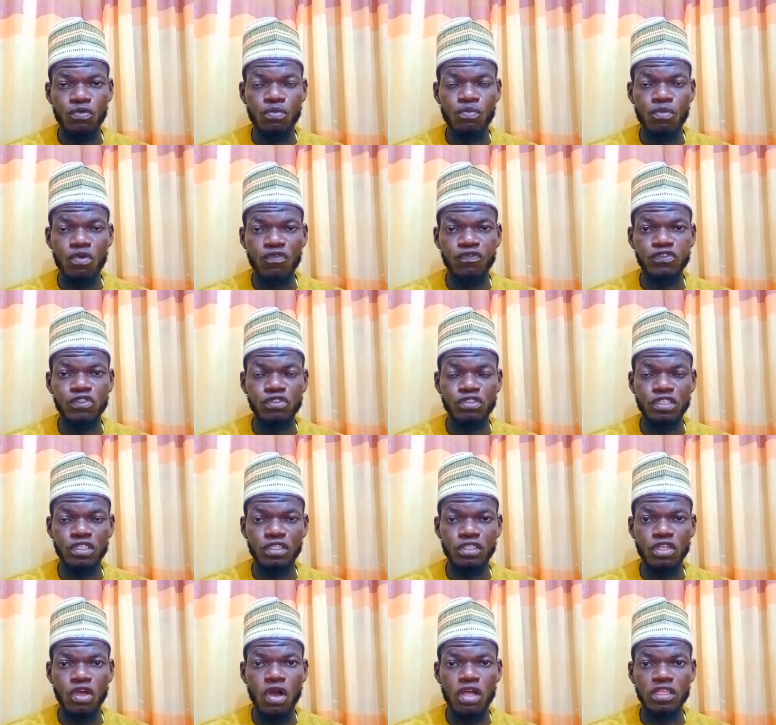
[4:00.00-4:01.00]
move to the
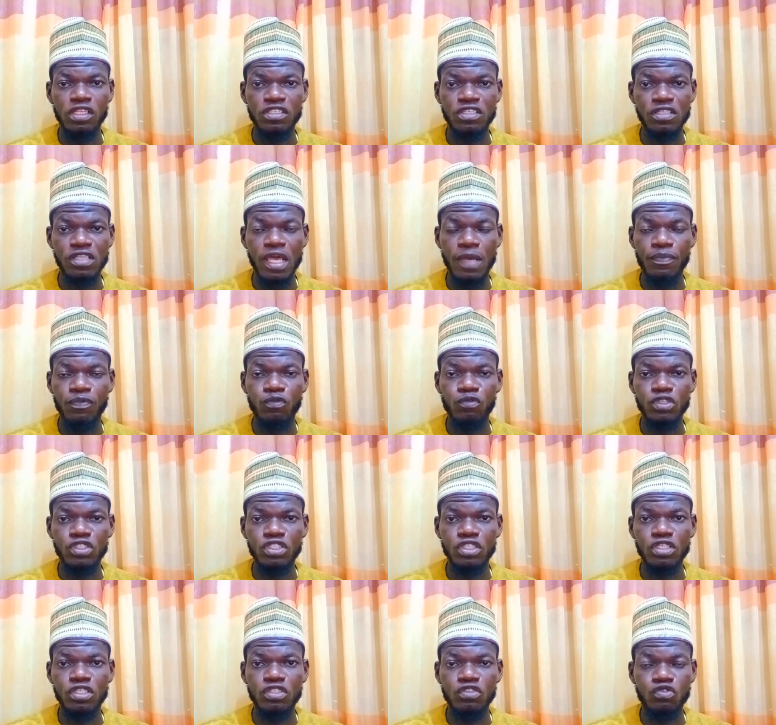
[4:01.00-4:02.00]
third step,
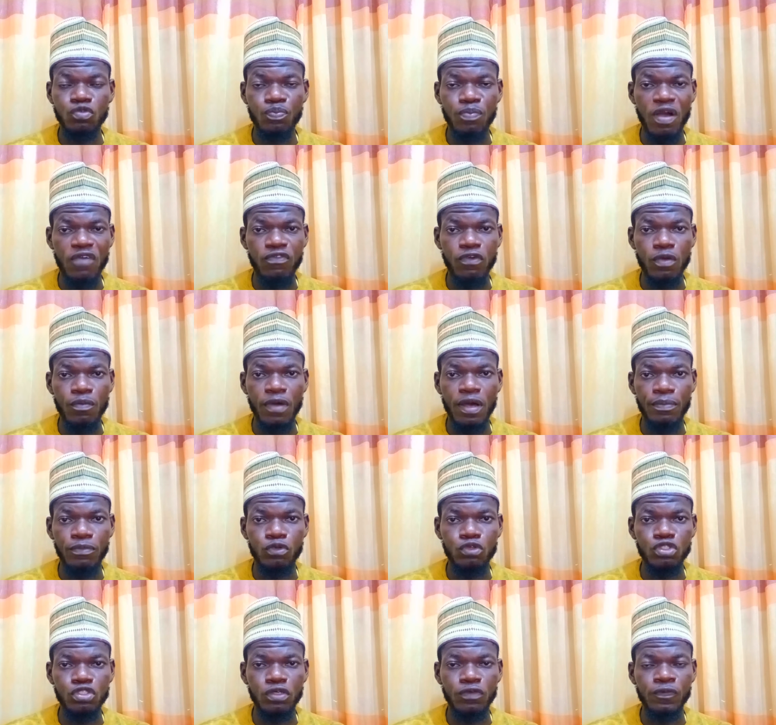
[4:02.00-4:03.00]
which is to perform
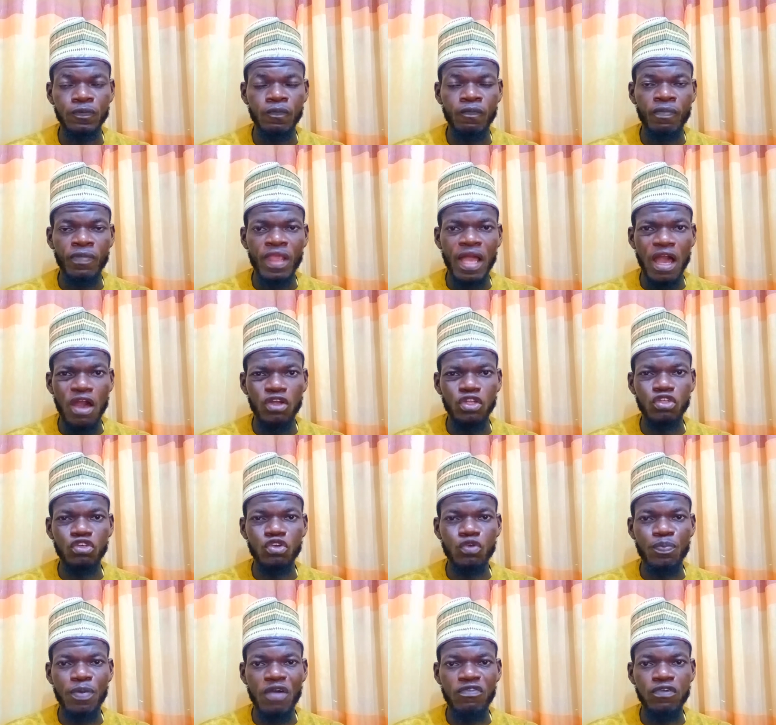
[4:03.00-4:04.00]
ablution. How do
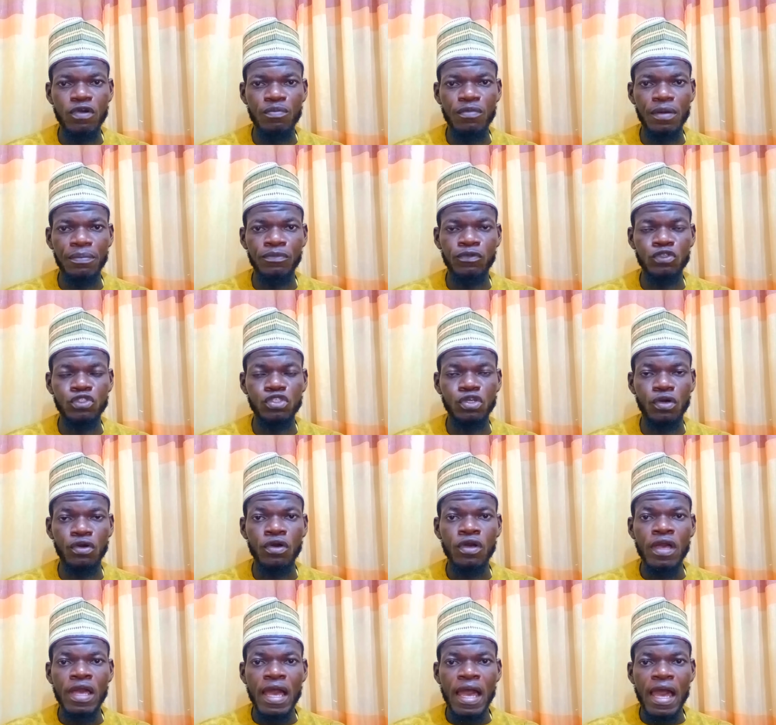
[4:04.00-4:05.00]
you perform
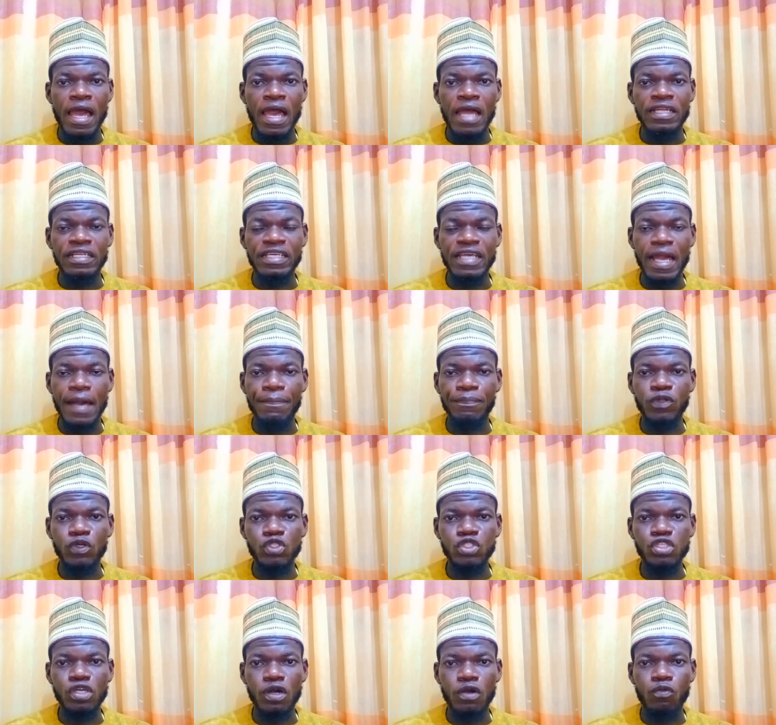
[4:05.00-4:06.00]
ablution? The
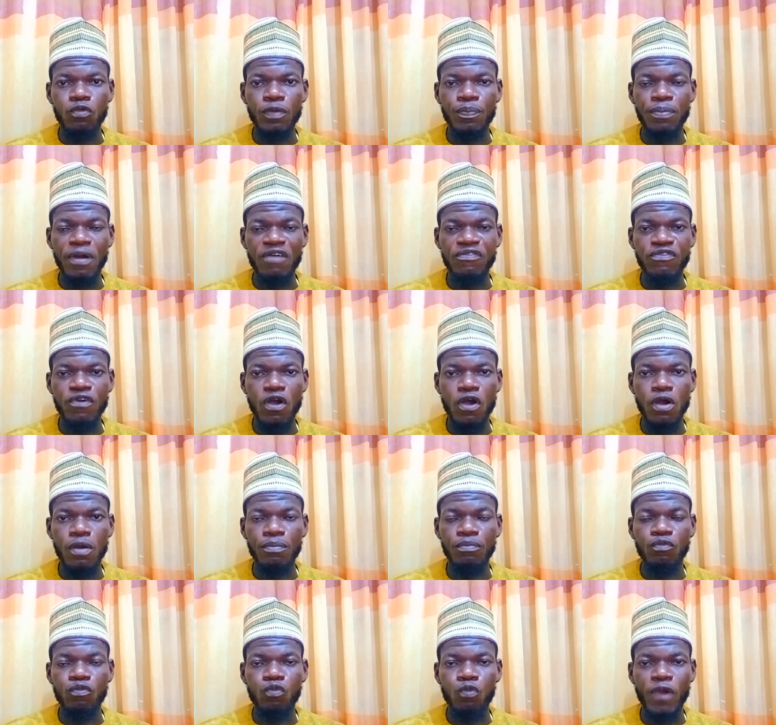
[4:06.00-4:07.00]
ablution we
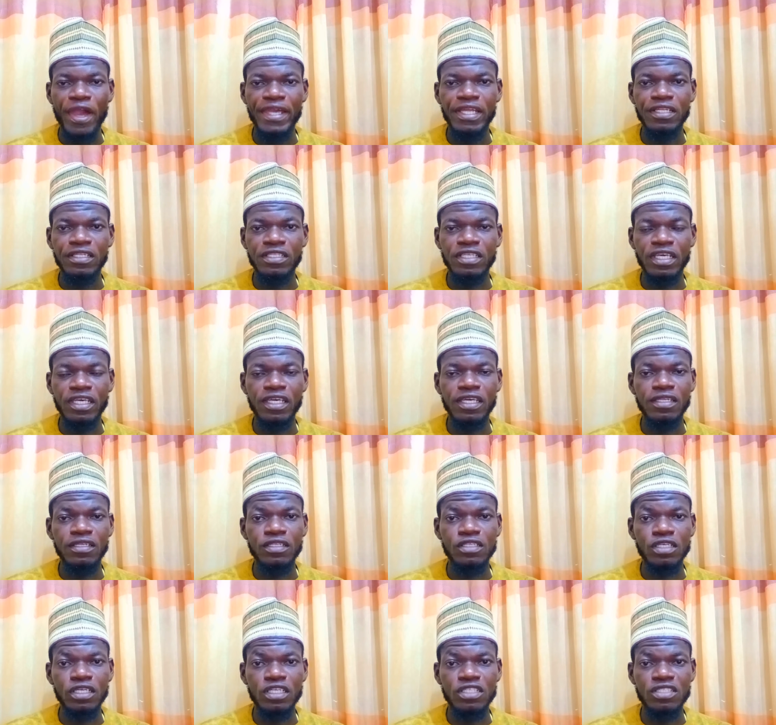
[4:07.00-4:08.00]
perform while taking
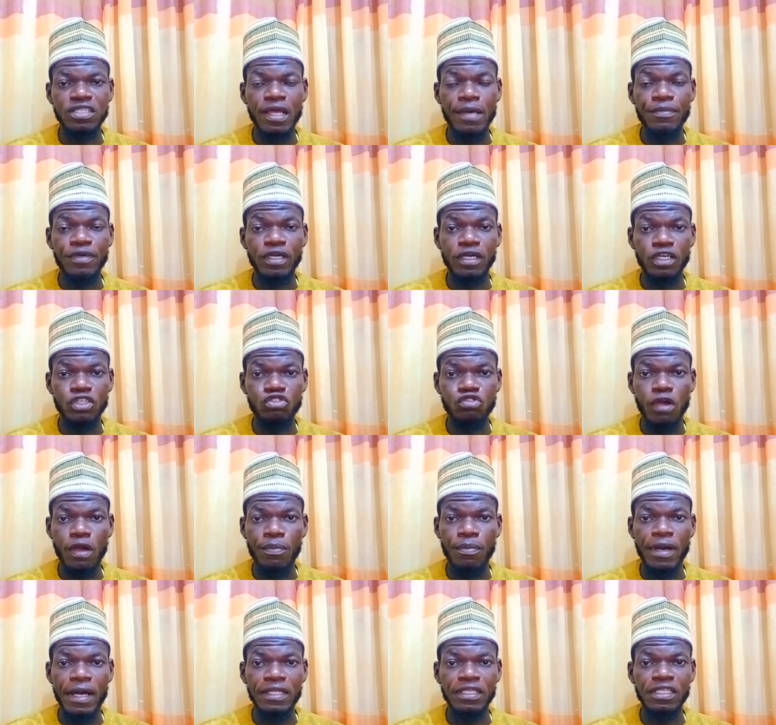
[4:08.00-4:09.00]
the Islamic ritual
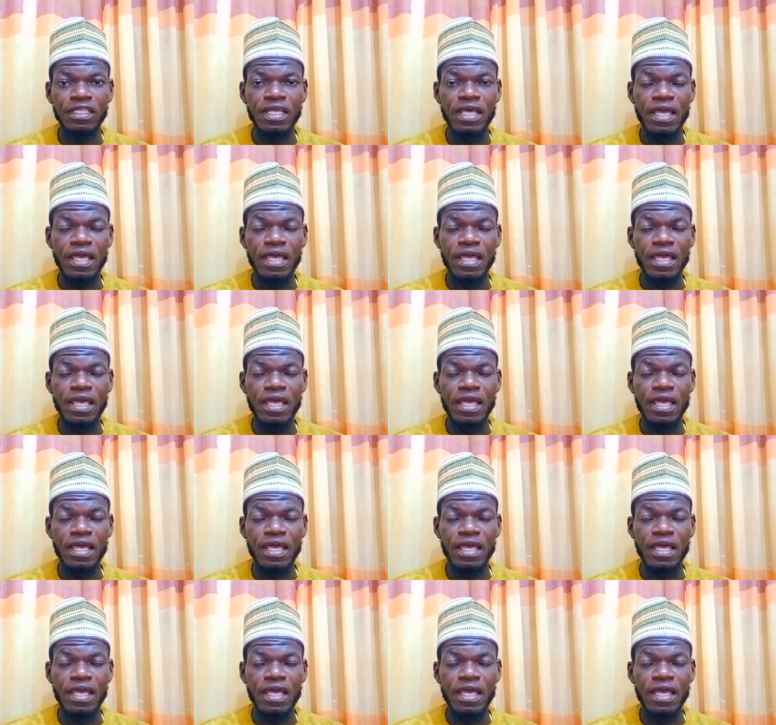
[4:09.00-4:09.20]
bath